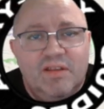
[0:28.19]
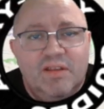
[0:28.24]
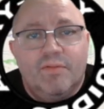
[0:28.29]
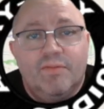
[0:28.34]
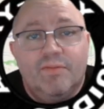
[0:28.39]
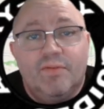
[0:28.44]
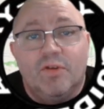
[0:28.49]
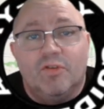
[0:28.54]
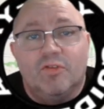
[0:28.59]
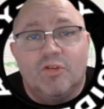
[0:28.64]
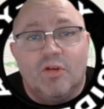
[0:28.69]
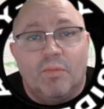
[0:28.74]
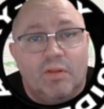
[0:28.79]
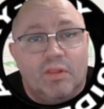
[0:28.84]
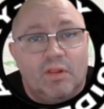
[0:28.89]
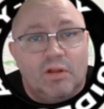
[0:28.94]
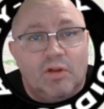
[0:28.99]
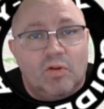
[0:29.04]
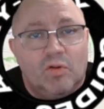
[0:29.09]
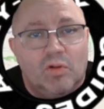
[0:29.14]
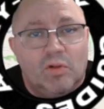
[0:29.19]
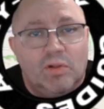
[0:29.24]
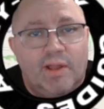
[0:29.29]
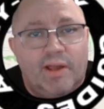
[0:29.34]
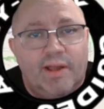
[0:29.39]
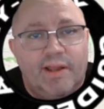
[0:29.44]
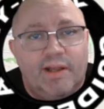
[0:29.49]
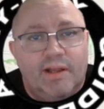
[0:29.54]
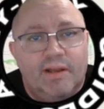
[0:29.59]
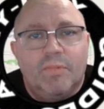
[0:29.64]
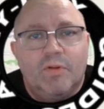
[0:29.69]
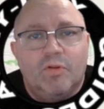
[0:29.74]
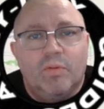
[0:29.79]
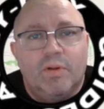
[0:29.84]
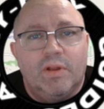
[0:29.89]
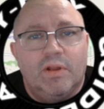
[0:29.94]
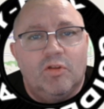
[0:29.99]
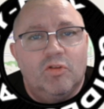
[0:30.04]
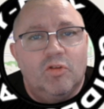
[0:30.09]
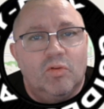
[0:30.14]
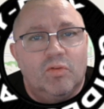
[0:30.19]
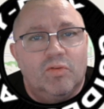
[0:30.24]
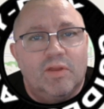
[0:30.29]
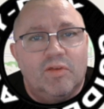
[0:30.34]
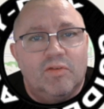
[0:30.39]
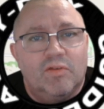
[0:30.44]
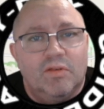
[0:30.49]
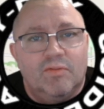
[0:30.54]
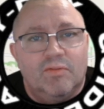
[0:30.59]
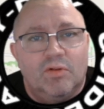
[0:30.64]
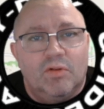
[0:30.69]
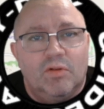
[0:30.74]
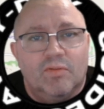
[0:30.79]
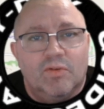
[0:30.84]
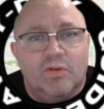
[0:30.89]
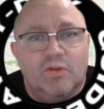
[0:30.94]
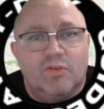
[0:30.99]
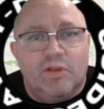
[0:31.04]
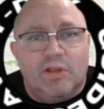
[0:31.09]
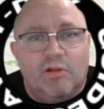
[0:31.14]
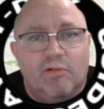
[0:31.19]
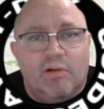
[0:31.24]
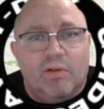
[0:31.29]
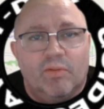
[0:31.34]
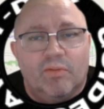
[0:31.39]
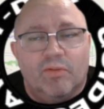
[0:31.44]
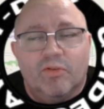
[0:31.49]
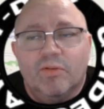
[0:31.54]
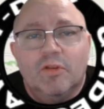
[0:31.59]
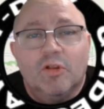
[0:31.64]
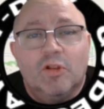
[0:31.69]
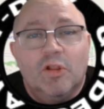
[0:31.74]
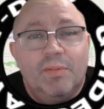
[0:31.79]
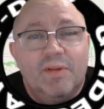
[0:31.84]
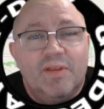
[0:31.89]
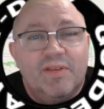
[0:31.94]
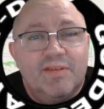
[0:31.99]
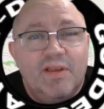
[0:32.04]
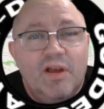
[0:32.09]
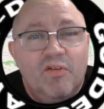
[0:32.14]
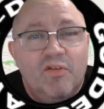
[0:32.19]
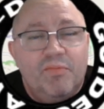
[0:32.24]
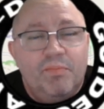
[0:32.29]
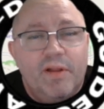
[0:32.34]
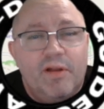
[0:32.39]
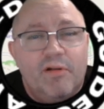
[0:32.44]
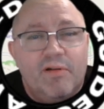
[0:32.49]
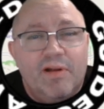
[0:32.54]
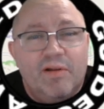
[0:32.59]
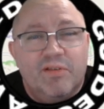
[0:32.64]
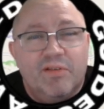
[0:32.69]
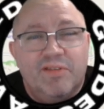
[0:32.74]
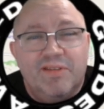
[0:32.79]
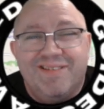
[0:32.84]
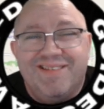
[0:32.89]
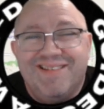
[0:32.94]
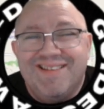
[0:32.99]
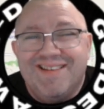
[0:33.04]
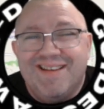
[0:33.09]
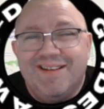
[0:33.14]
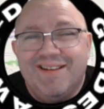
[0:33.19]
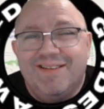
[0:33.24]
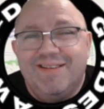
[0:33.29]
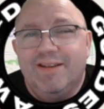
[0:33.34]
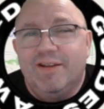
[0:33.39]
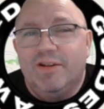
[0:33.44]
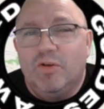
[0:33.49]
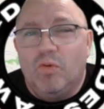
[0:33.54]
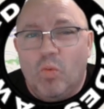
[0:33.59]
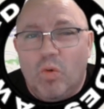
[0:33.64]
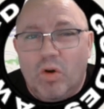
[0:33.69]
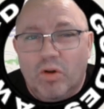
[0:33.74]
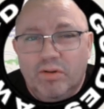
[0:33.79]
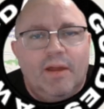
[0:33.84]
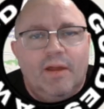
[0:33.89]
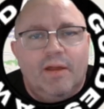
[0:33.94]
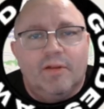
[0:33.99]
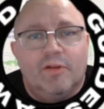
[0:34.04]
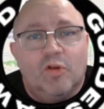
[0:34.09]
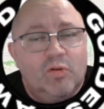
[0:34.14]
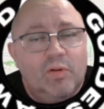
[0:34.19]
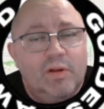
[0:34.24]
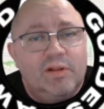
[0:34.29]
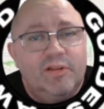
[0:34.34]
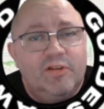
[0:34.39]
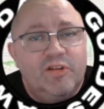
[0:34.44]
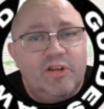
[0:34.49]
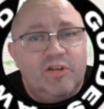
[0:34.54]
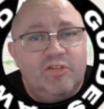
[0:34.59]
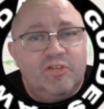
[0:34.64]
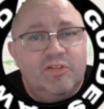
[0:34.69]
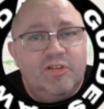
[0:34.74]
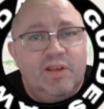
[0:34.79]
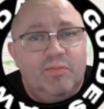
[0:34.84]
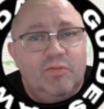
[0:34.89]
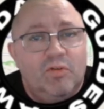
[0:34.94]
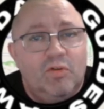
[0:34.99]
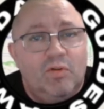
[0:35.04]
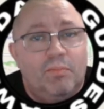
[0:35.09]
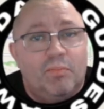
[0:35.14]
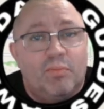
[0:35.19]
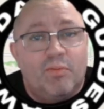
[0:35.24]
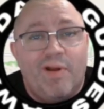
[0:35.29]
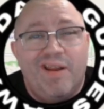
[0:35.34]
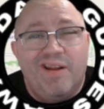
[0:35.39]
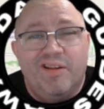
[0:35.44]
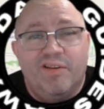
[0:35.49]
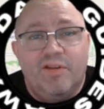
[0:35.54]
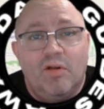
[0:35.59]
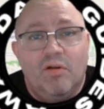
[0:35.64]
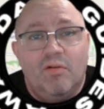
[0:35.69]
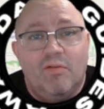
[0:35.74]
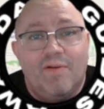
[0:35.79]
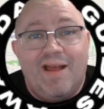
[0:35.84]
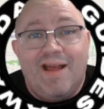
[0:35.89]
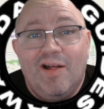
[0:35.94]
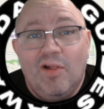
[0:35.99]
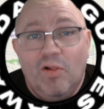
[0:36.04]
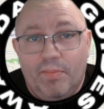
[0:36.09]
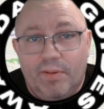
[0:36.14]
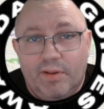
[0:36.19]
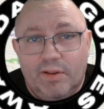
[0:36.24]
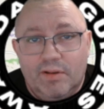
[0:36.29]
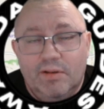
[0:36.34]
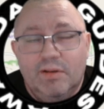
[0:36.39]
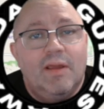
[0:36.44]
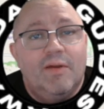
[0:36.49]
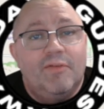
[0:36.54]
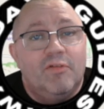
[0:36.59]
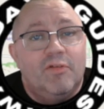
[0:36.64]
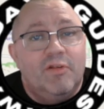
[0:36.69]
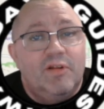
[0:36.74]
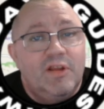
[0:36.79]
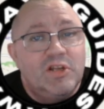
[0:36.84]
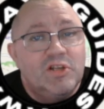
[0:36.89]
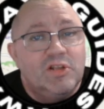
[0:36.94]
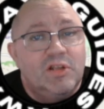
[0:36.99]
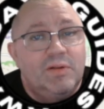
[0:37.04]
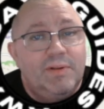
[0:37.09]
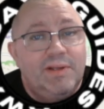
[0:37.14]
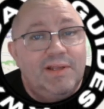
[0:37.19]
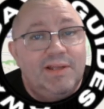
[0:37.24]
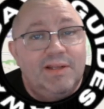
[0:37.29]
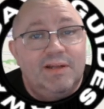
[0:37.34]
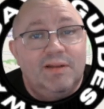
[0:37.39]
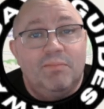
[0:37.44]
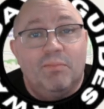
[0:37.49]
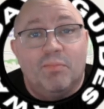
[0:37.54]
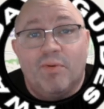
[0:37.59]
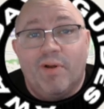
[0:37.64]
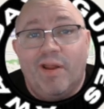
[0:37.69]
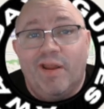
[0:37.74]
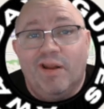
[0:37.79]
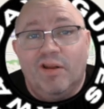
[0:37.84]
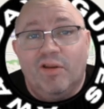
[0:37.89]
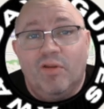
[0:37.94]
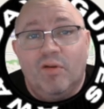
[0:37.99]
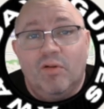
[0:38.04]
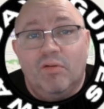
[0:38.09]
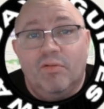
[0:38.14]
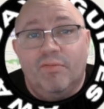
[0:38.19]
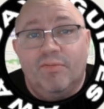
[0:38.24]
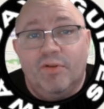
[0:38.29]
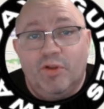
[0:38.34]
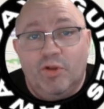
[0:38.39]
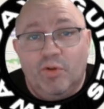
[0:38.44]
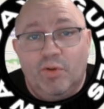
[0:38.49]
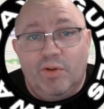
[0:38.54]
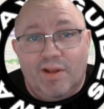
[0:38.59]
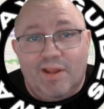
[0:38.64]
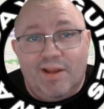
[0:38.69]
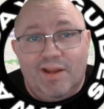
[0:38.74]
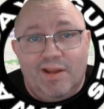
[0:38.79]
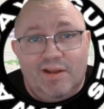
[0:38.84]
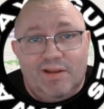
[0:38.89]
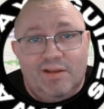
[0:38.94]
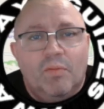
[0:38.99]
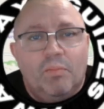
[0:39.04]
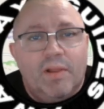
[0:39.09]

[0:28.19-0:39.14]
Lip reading: First stop on the local line between two sets of university grounds. The club itself been around since 1901 and quickly changed its name to Brighton Hove Albion after initially being Brighton Hove United.